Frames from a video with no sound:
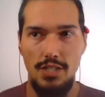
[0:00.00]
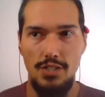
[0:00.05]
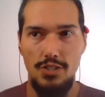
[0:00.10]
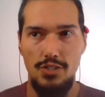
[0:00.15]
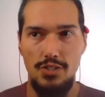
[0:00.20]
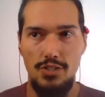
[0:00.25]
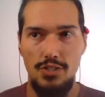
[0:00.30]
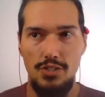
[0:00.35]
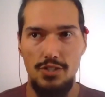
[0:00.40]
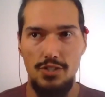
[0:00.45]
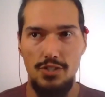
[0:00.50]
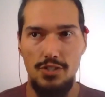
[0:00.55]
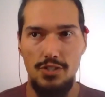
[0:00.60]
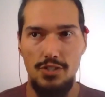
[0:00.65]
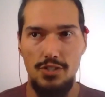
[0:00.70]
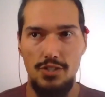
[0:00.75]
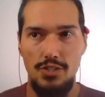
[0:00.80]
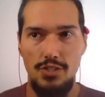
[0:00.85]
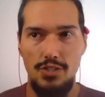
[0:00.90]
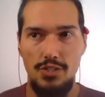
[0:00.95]
to attain
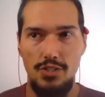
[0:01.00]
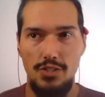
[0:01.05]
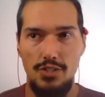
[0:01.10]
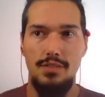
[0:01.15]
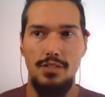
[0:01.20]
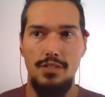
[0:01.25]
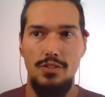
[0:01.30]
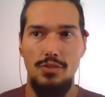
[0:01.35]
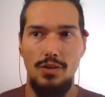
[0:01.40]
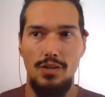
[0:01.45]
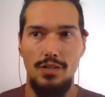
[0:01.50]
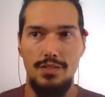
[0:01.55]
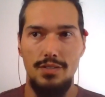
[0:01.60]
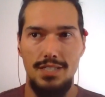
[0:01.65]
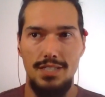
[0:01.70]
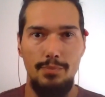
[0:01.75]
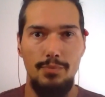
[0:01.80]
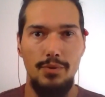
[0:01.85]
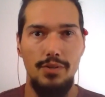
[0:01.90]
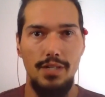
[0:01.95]
enlightenment, then you are a
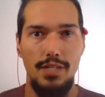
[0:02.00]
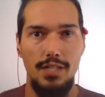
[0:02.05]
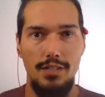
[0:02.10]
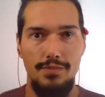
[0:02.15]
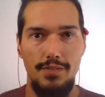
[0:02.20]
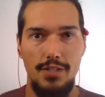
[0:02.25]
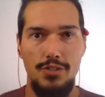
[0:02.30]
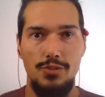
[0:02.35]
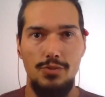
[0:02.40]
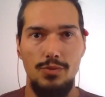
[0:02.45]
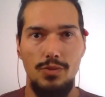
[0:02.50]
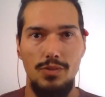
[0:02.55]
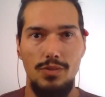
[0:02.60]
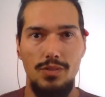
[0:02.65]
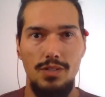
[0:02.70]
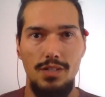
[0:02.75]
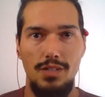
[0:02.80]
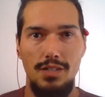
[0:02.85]
separate individual,